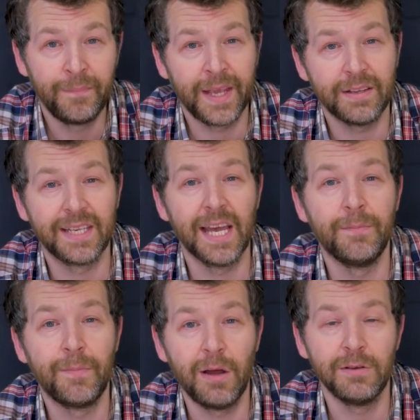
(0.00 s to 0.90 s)
Now, to get
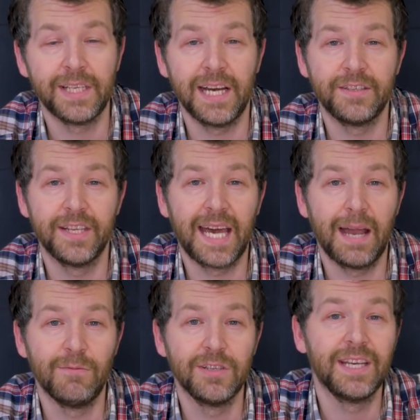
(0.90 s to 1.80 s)
the most out of the
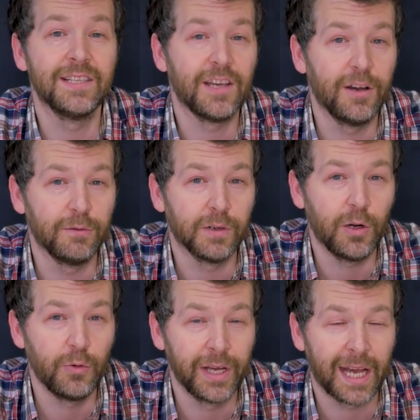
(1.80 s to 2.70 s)
camera's internal
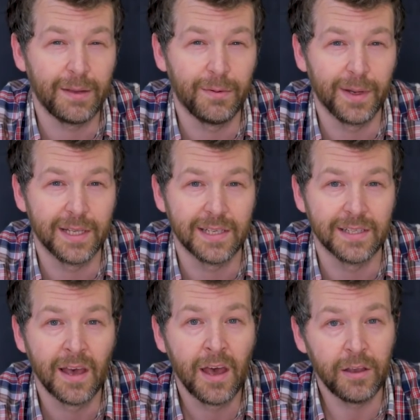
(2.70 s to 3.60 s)
recording
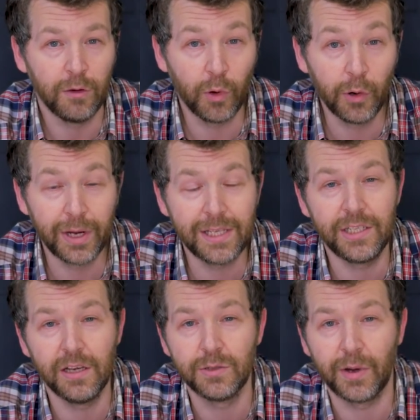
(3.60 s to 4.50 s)
capabilities, you will need
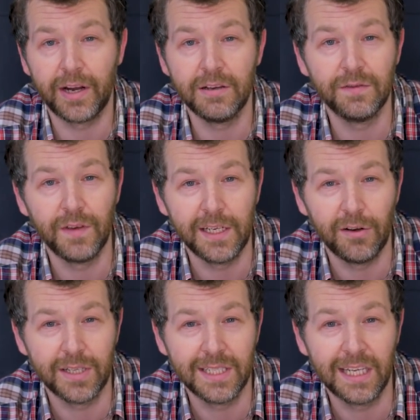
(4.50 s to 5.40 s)
to use one of those
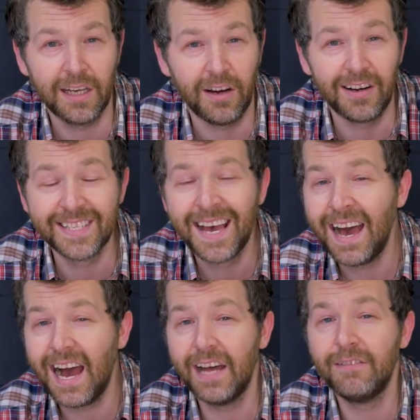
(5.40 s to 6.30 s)
V90 cards.
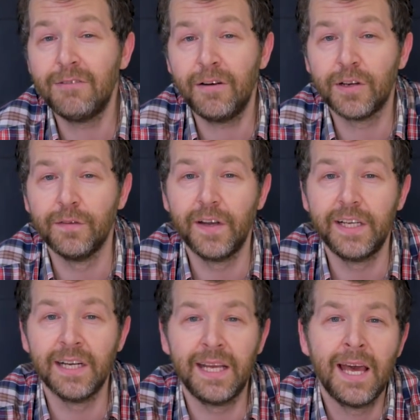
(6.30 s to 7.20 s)
And rather
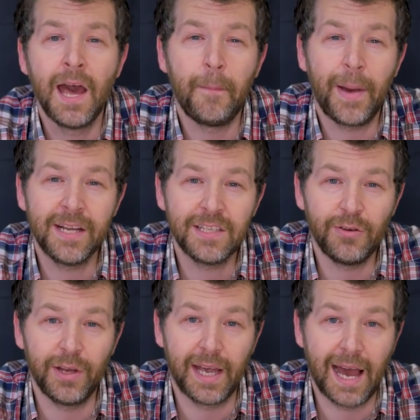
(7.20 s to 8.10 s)
conveniently,
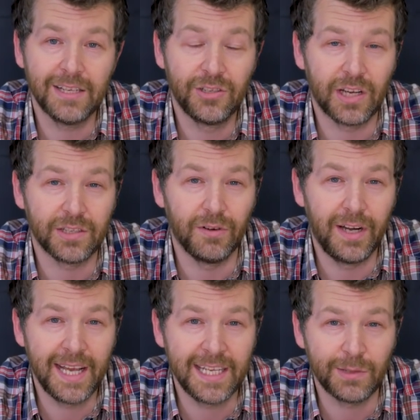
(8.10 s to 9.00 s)
Panasonic has just
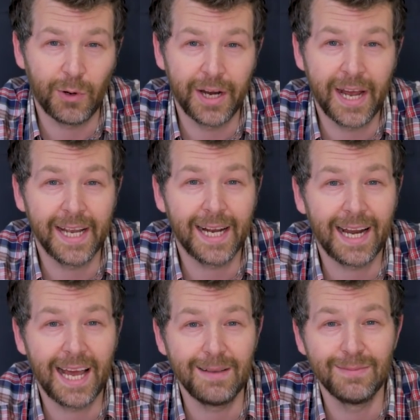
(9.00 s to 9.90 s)
released one and it
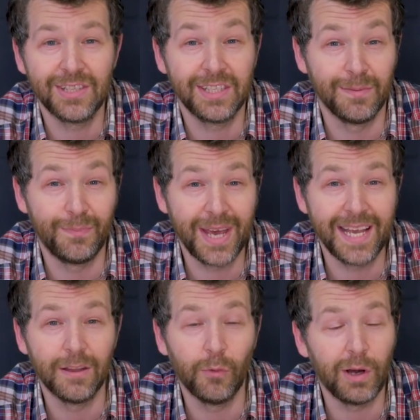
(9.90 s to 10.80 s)
claims to
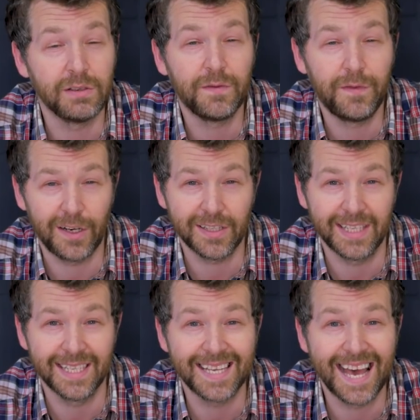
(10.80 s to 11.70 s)
be the world's
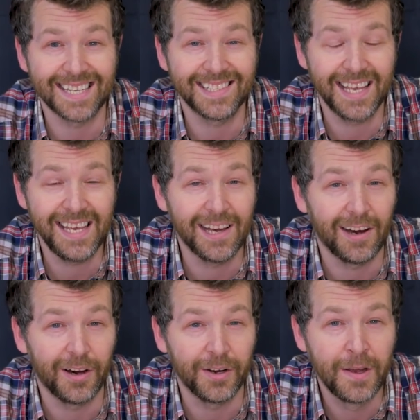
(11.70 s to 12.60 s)
fastest SD
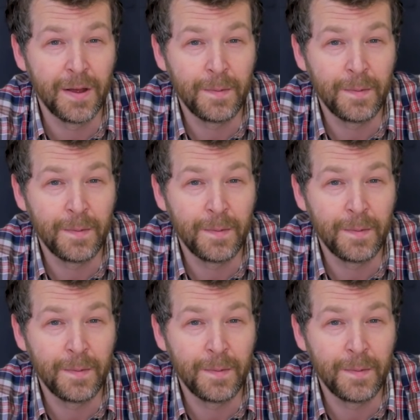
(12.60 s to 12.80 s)
card.